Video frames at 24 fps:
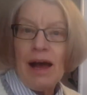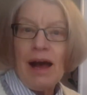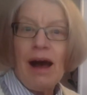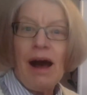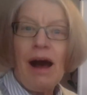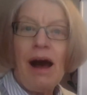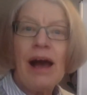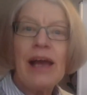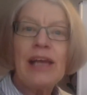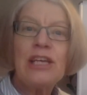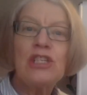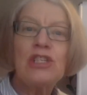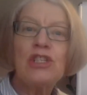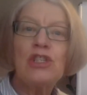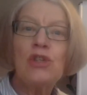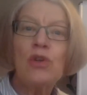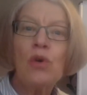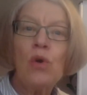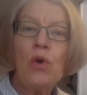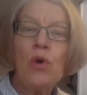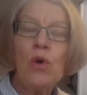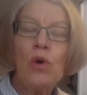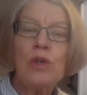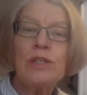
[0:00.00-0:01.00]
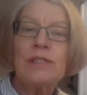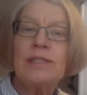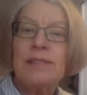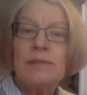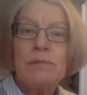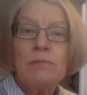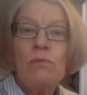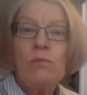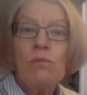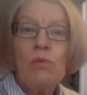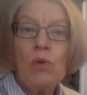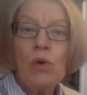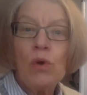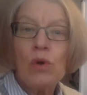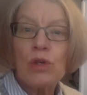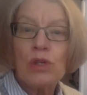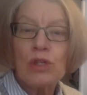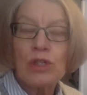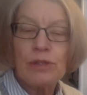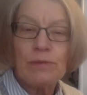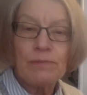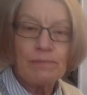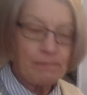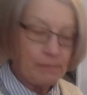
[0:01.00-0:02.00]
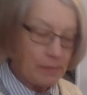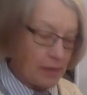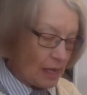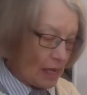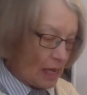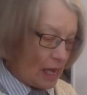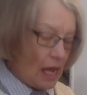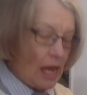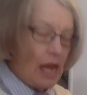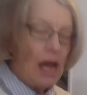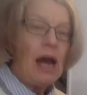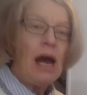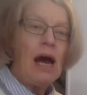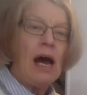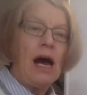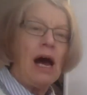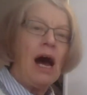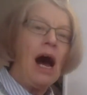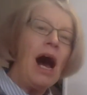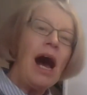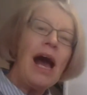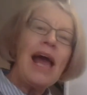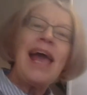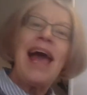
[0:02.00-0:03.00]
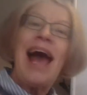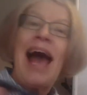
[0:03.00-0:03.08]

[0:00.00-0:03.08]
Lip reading: I saw some wood. I